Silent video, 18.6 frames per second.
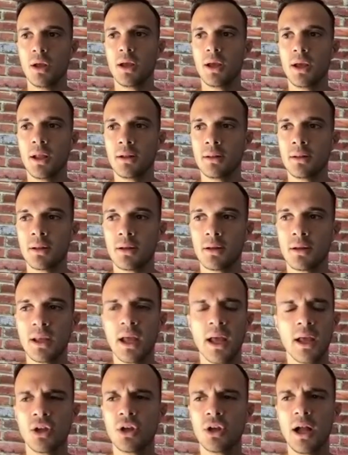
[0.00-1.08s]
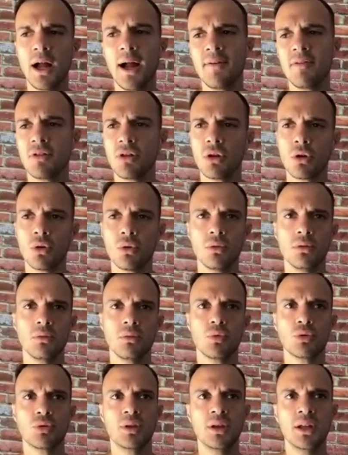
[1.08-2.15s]
And yeah, I have a little
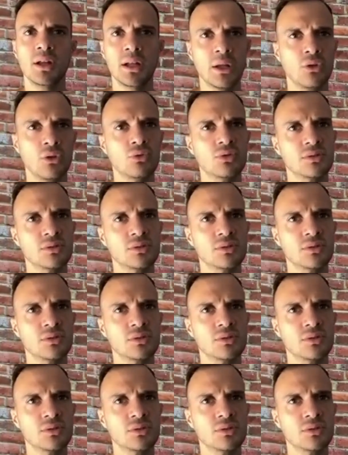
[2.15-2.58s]
routine I do.